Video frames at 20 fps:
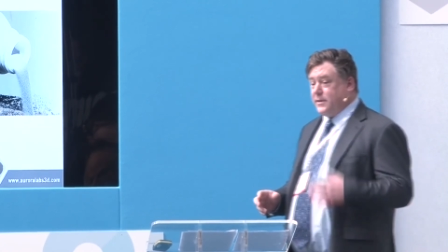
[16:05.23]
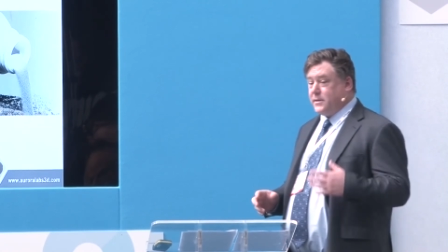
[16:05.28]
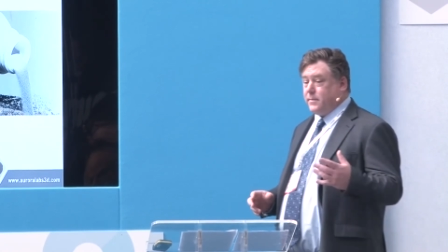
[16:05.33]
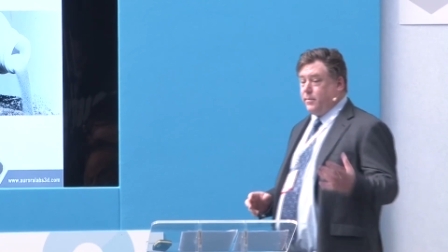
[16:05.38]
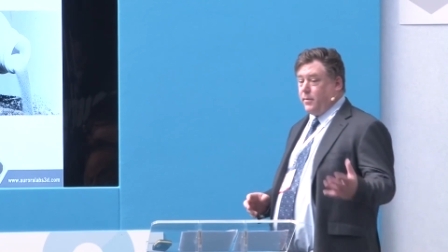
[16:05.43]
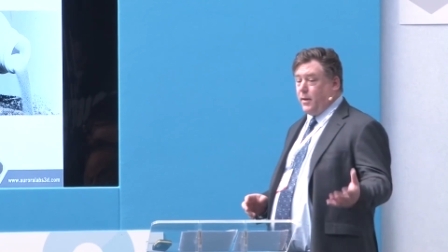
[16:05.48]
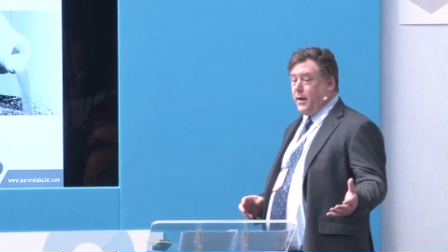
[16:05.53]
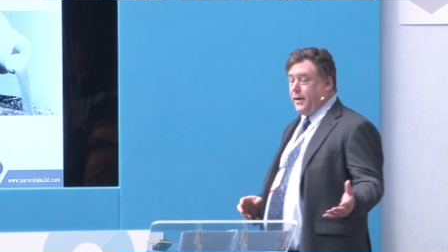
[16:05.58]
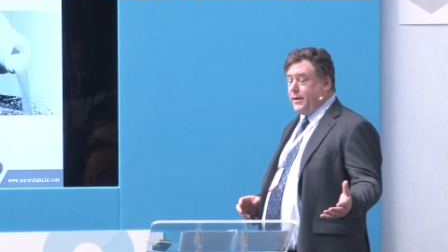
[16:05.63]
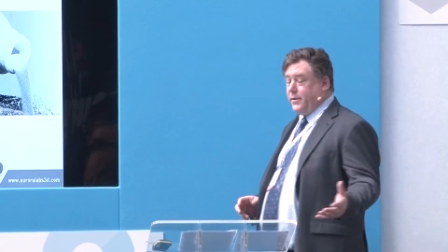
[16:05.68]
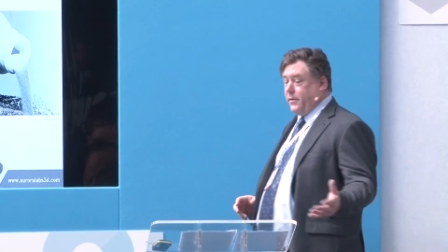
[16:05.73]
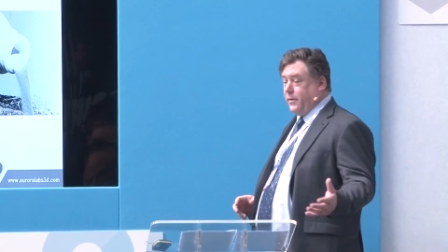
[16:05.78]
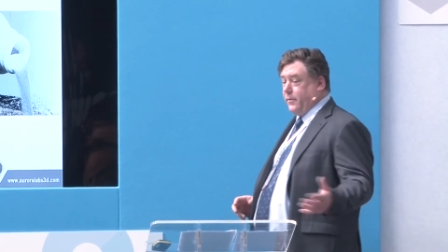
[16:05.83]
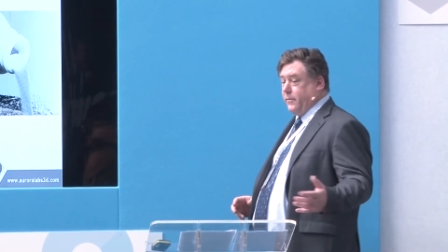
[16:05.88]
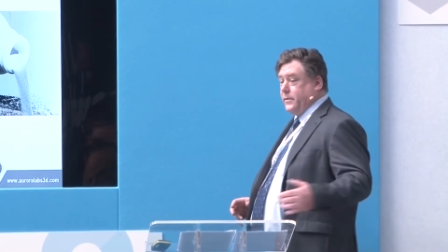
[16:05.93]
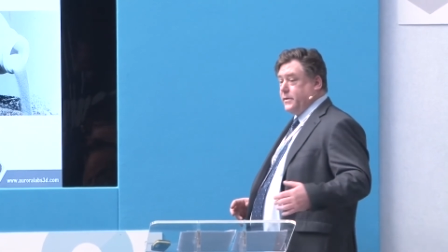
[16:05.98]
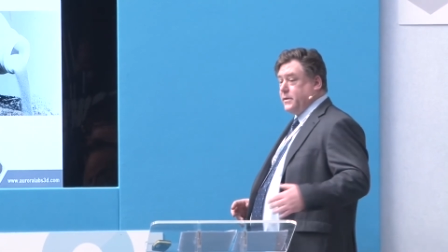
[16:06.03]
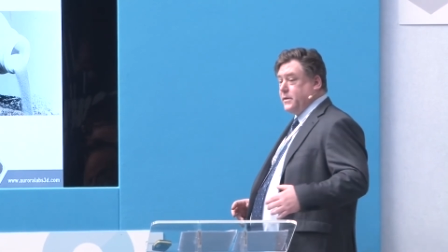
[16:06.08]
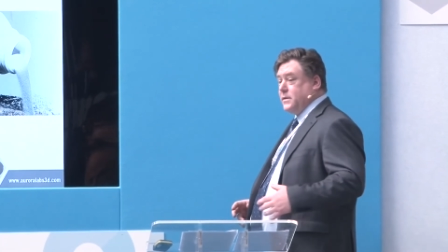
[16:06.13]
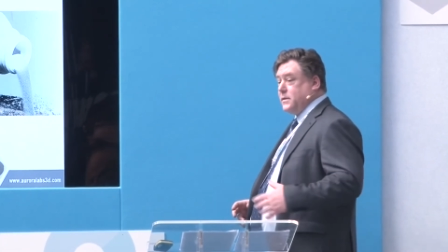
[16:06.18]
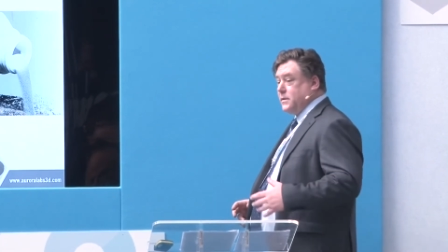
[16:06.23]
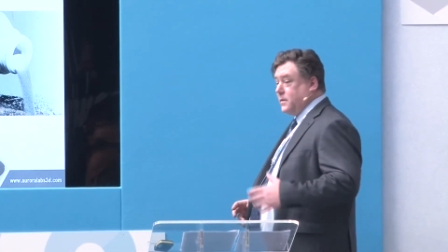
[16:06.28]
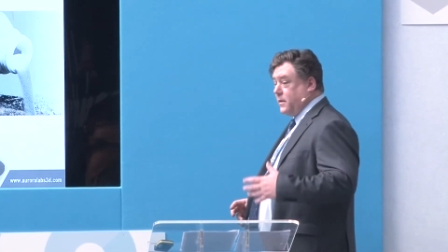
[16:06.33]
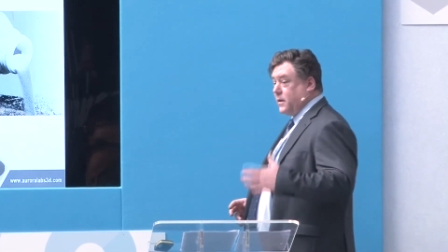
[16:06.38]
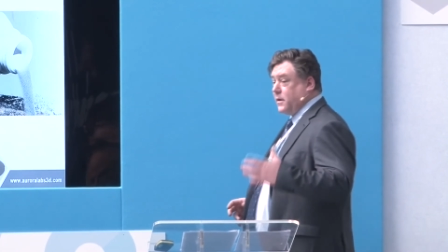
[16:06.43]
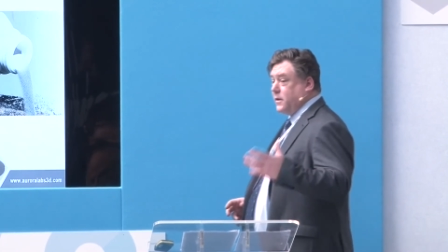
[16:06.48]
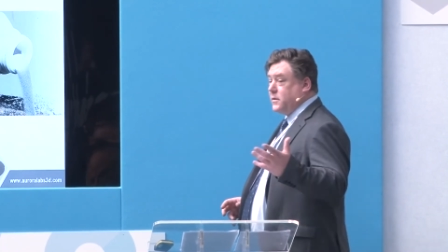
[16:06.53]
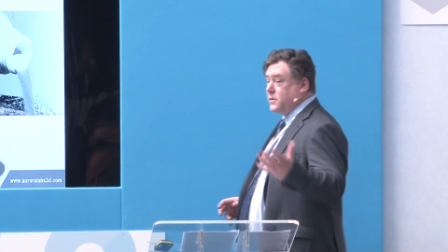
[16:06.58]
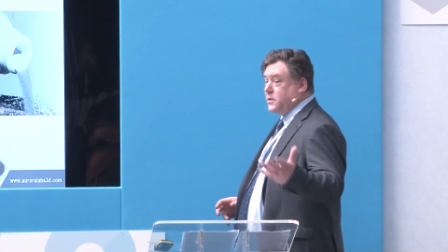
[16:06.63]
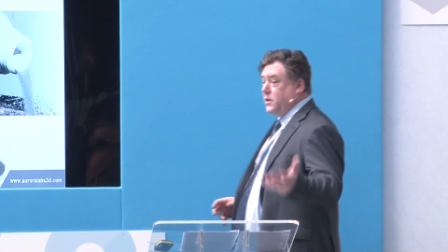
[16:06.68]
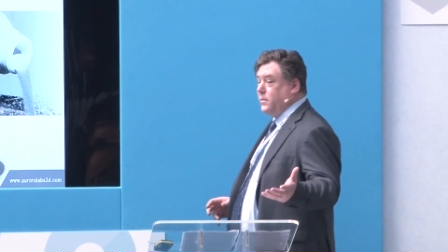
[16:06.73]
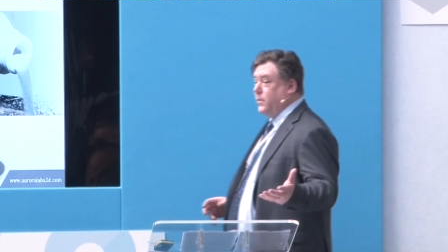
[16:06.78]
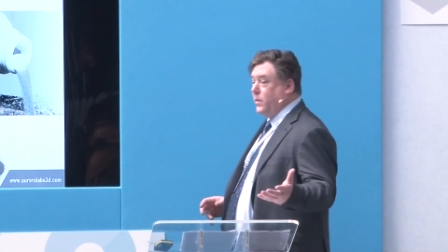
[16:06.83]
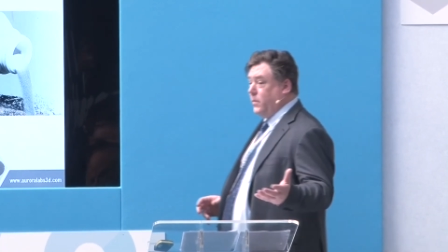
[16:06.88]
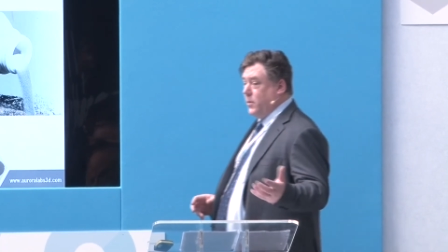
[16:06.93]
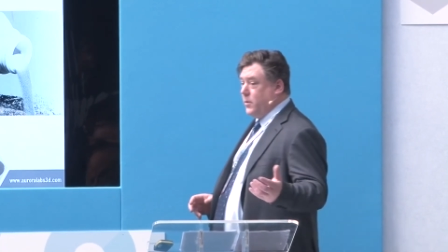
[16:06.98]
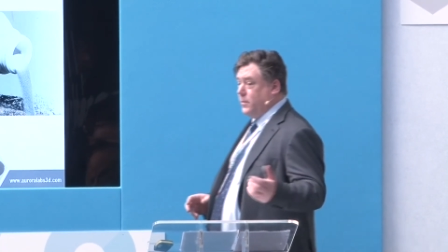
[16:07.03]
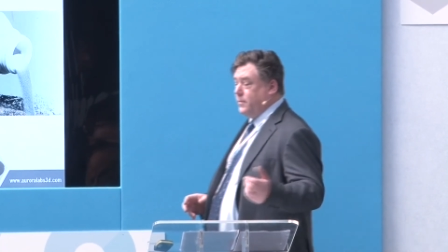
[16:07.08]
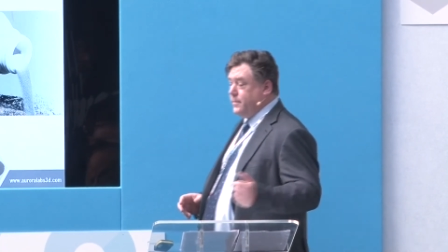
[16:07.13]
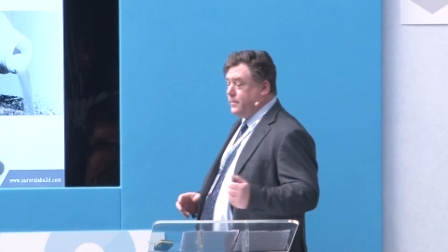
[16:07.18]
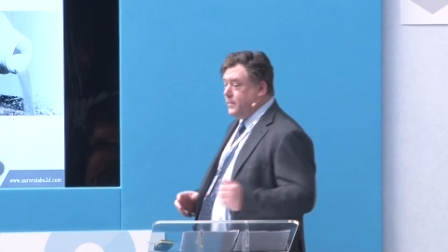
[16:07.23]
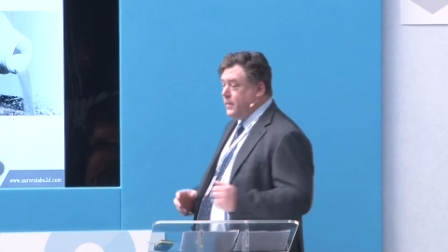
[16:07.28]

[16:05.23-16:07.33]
supplied to it, which is the consumable.